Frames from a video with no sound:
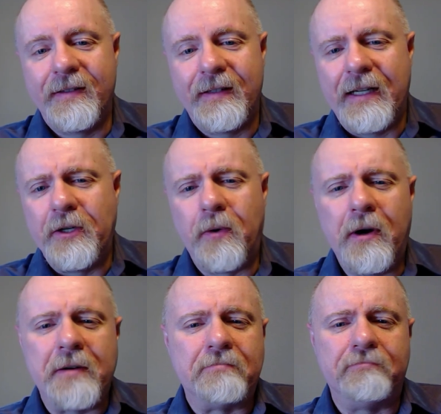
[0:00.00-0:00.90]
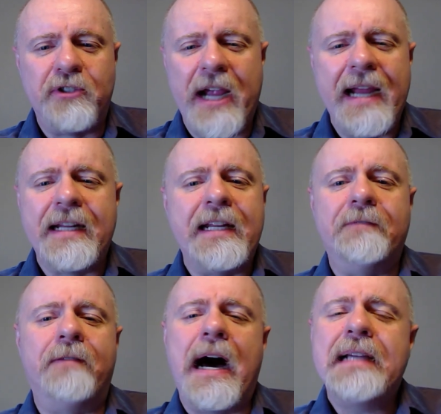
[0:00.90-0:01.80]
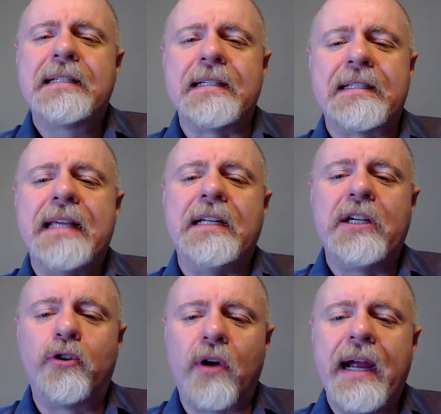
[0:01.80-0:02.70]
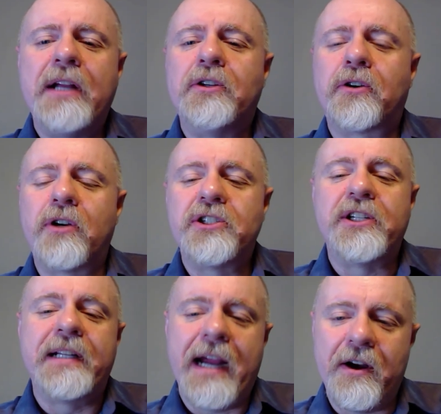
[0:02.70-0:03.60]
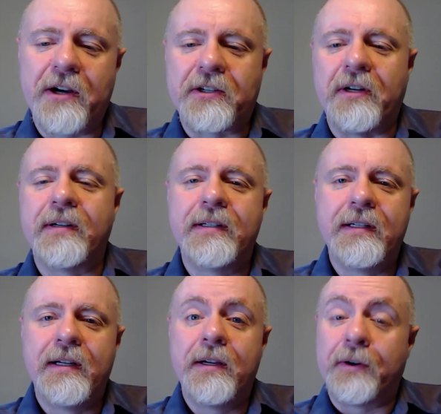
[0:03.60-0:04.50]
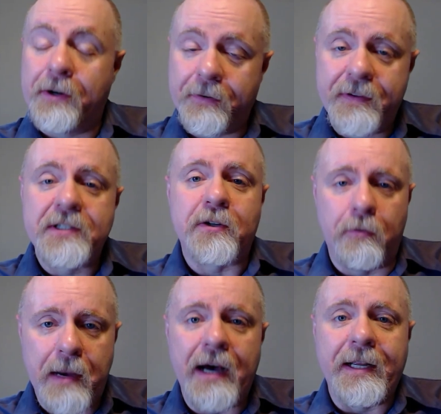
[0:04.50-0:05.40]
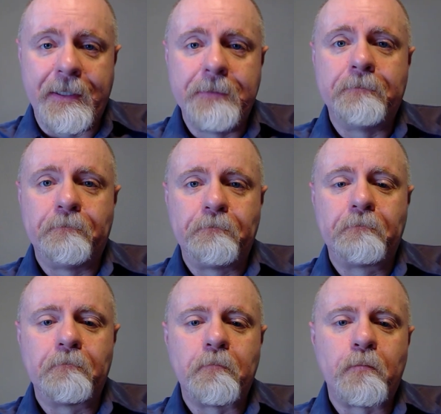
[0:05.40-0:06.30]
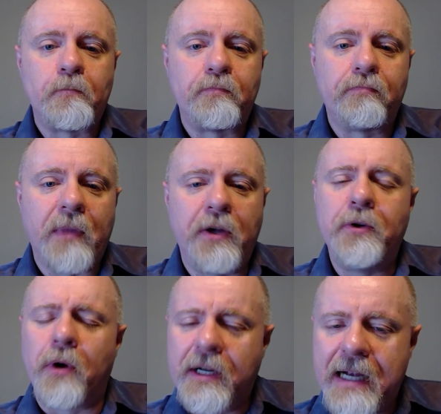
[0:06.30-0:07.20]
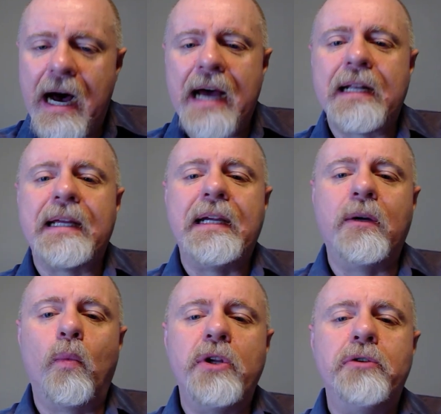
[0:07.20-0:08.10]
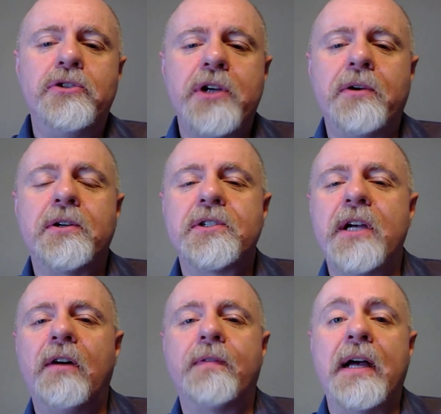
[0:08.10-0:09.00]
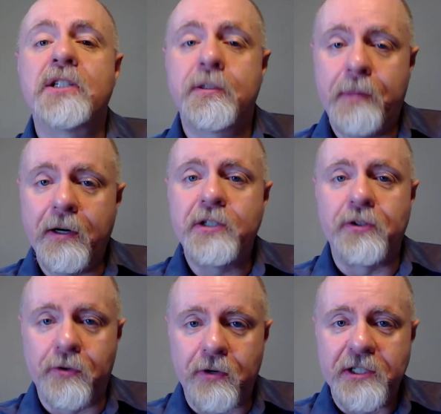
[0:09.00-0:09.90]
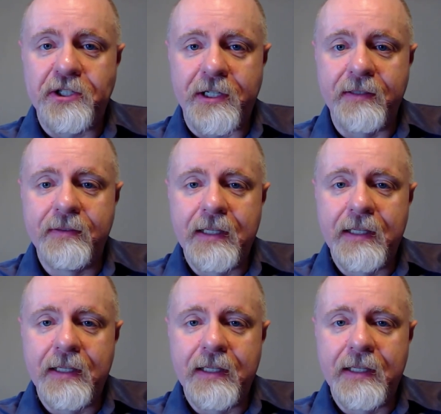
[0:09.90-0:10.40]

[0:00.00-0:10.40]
and you aren't chained any vices that degrade your Christian character or your physical body. You are godly when you show yourself a spiritual Christian